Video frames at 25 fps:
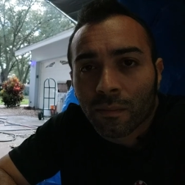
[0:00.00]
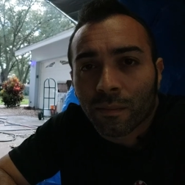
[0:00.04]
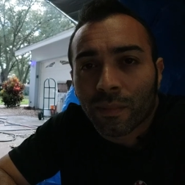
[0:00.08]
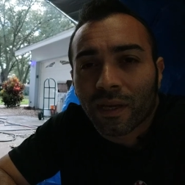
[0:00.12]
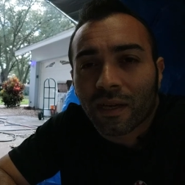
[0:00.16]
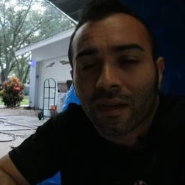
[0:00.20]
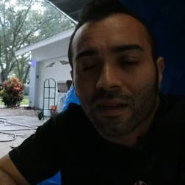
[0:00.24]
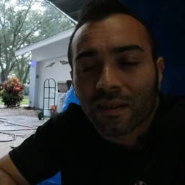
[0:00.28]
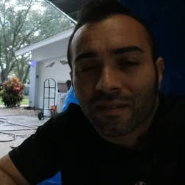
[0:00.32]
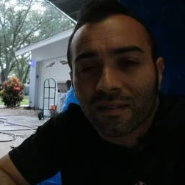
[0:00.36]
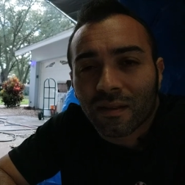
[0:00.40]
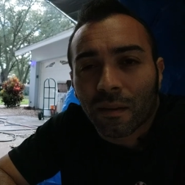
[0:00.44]

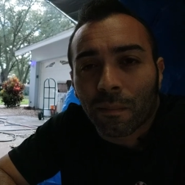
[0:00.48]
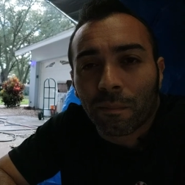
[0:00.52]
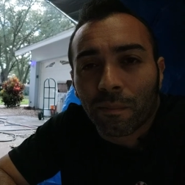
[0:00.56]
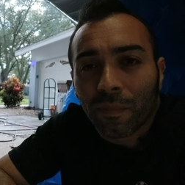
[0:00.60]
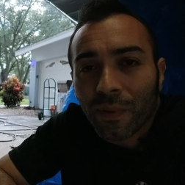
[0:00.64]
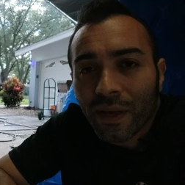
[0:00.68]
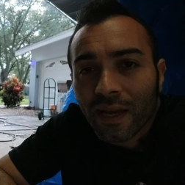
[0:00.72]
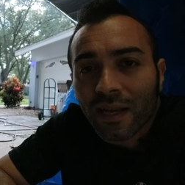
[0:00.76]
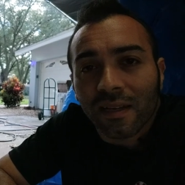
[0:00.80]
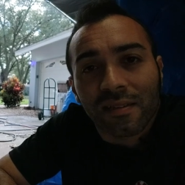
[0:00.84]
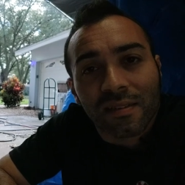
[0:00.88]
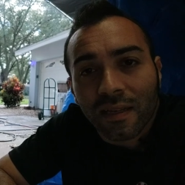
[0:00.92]
because the
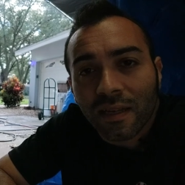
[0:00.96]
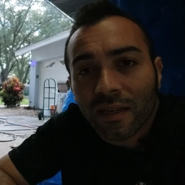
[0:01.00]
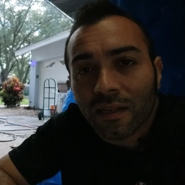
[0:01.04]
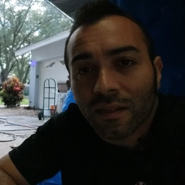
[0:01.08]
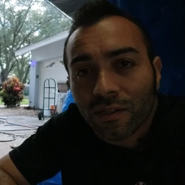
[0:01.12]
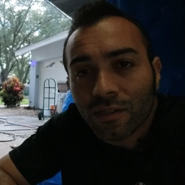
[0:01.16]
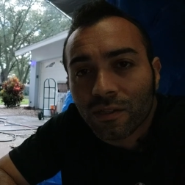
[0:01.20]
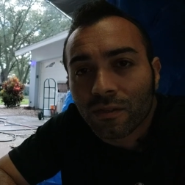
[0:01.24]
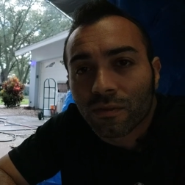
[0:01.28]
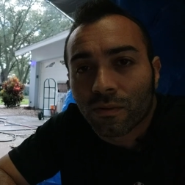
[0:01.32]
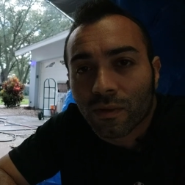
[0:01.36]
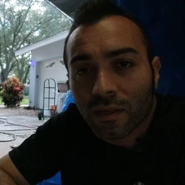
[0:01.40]
biggest
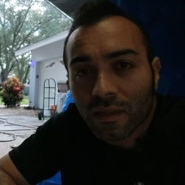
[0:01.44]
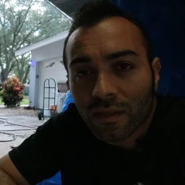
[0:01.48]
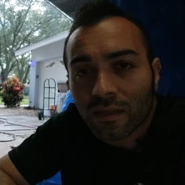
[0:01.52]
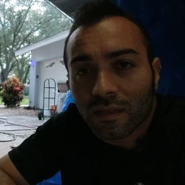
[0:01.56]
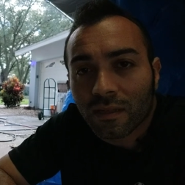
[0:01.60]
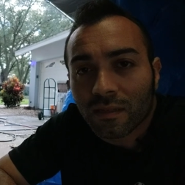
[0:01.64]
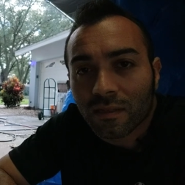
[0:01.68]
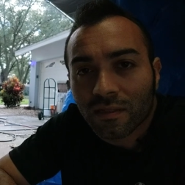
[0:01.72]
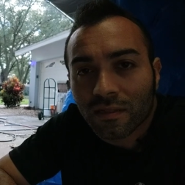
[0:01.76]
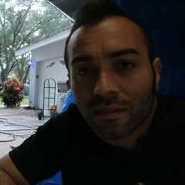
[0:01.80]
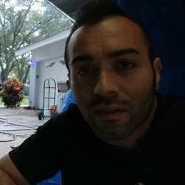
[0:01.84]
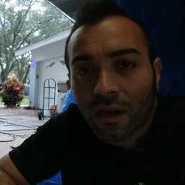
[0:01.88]
issue with
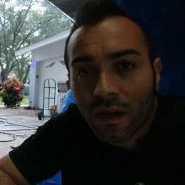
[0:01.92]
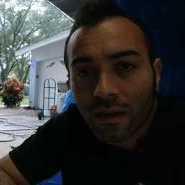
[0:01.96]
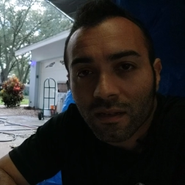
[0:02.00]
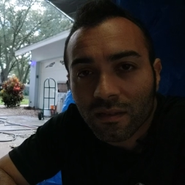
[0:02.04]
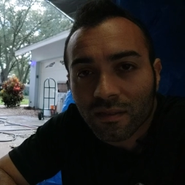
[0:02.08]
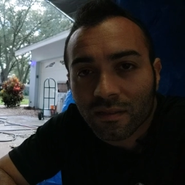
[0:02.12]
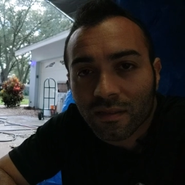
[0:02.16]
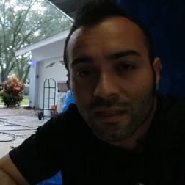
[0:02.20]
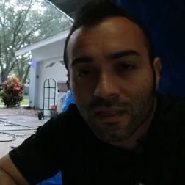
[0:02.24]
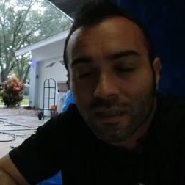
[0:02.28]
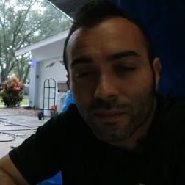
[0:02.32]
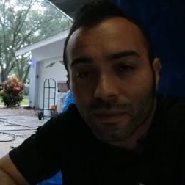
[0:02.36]
these sauna
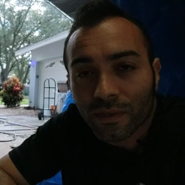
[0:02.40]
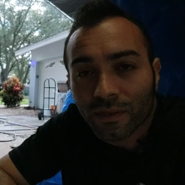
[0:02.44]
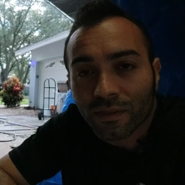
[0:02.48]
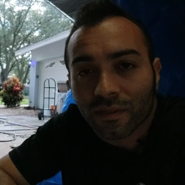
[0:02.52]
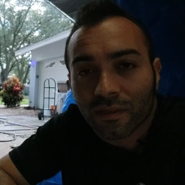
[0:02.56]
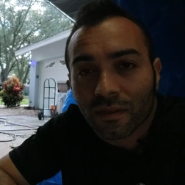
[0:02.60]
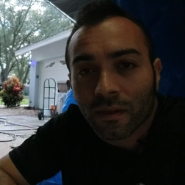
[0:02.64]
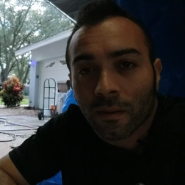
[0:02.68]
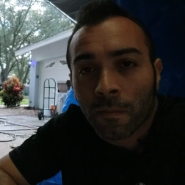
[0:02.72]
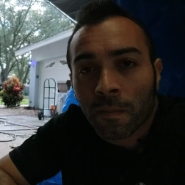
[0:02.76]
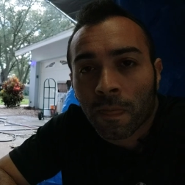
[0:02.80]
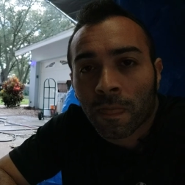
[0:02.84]

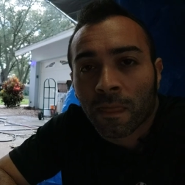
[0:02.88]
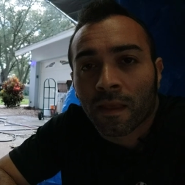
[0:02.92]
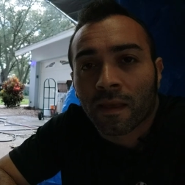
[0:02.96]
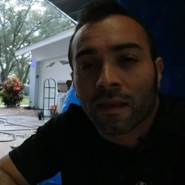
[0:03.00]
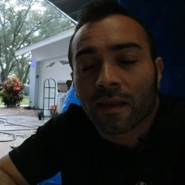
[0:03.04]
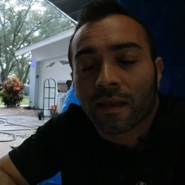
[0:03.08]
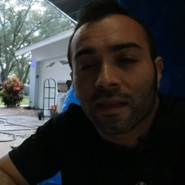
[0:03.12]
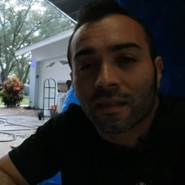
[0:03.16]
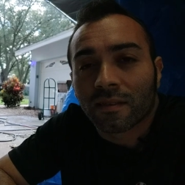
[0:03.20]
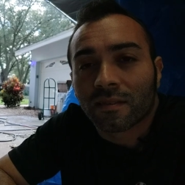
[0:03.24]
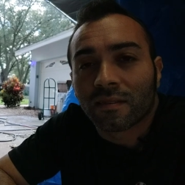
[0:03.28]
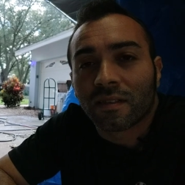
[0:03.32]
steamers
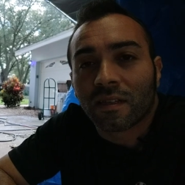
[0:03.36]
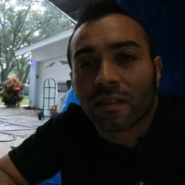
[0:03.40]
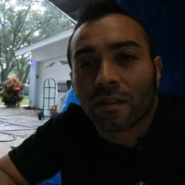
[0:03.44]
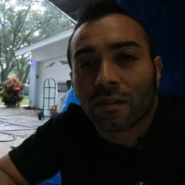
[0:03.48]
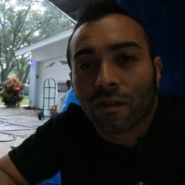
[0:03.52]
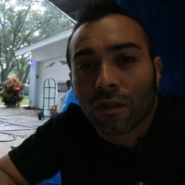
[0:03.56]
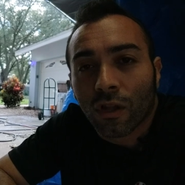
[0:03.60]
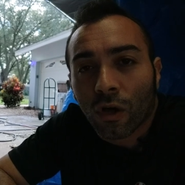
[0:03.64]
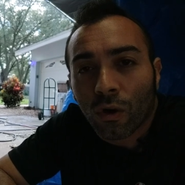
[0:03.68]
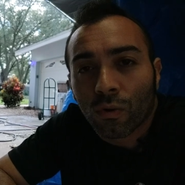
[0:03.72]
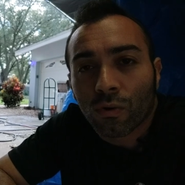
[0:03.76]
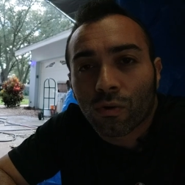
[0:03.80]
is the
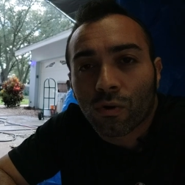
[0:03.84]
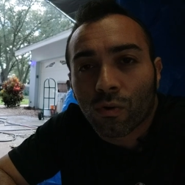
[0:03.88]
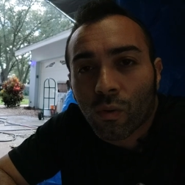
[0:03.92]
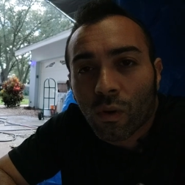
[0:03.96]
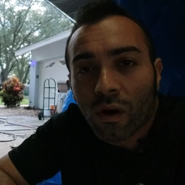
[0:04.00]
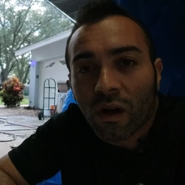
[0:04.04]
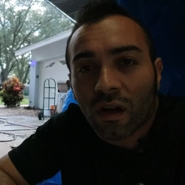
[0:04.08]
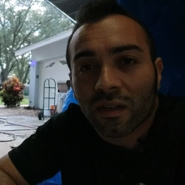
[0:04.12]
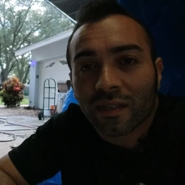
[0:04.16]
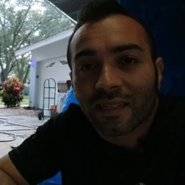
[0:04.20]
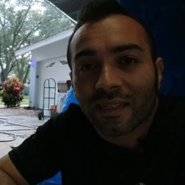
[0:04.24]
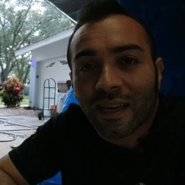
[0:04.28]
low
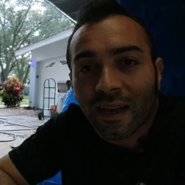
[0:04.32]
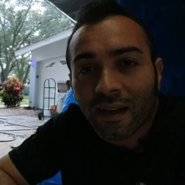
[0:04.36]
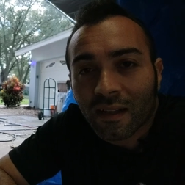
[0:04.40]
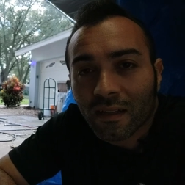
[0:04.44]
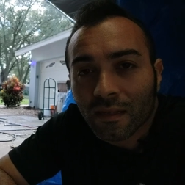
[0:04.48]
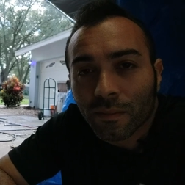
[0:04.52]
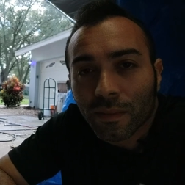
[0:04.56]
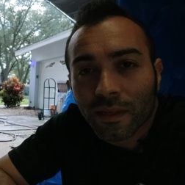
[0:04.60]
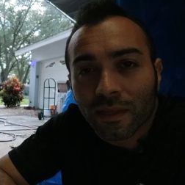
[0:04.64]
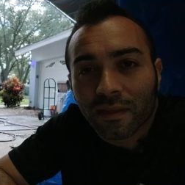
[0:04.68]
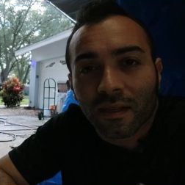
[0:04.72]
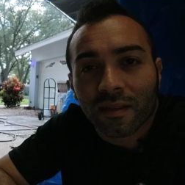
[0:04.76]
quality
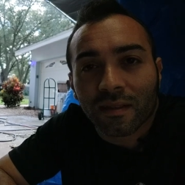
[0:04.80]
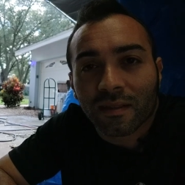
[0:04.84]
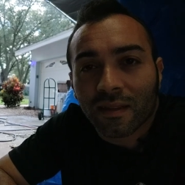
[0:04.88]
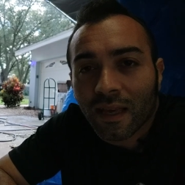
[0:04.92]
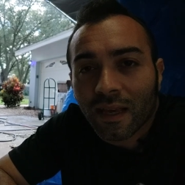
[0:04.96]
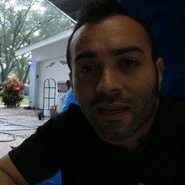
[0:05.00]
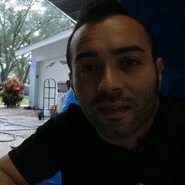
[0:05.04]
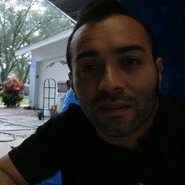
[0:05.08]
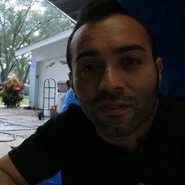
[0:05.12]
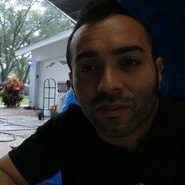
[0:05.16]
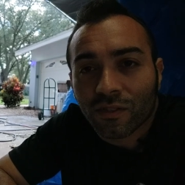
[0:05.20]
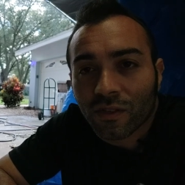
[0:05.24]
element. The
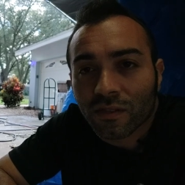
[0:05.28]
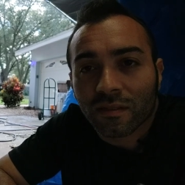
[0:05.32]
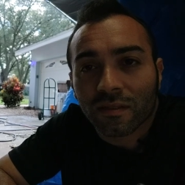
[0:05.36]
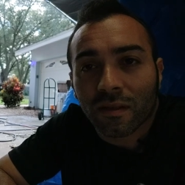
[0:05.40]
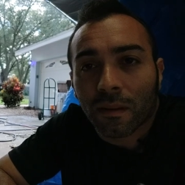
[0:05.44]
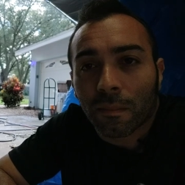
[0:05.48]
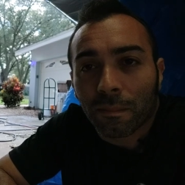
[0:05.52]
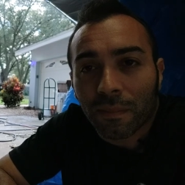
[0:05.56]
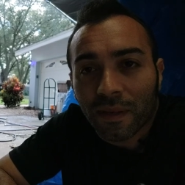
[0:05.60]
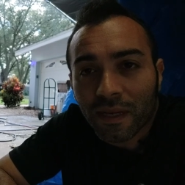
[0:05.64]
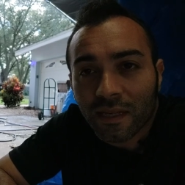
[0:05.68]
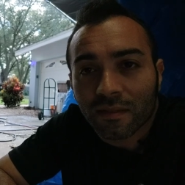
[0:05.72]
thing is just
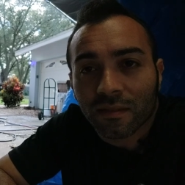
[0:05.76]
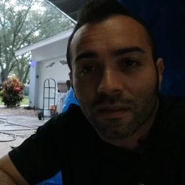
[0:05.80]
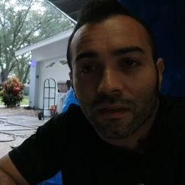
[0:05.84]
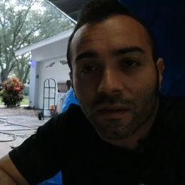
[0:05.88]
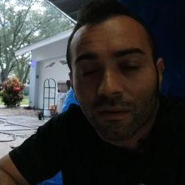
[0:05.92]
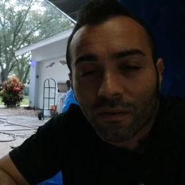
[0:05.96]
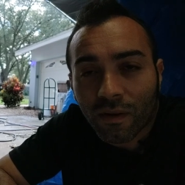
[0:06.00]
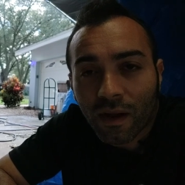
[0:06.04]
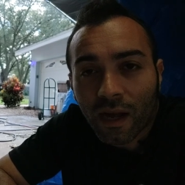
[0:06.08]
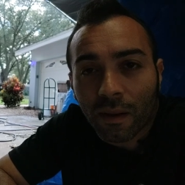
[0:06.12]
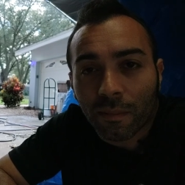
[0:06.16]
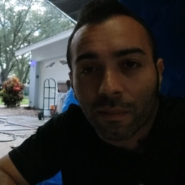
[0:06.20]
a piece of
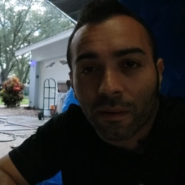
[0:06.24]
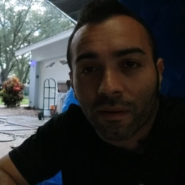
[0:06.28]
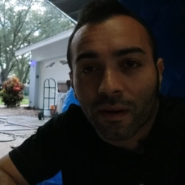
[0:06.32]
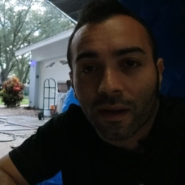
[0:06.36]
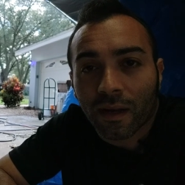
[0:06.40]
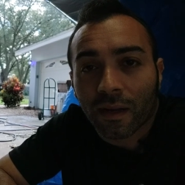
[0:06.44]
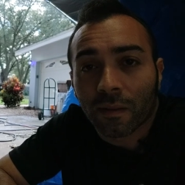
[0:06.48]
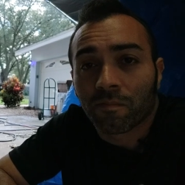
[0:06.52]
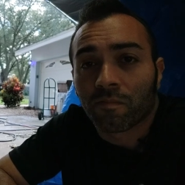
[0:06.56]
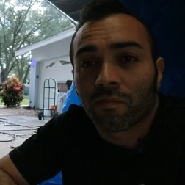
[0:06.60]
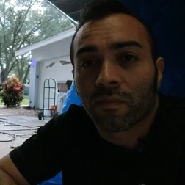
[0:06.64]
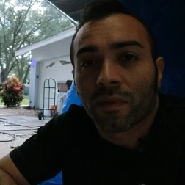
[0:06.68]
crap, all
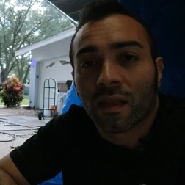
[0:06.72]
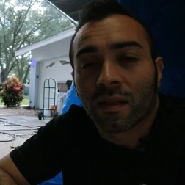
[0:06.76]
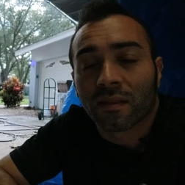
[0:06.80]
right?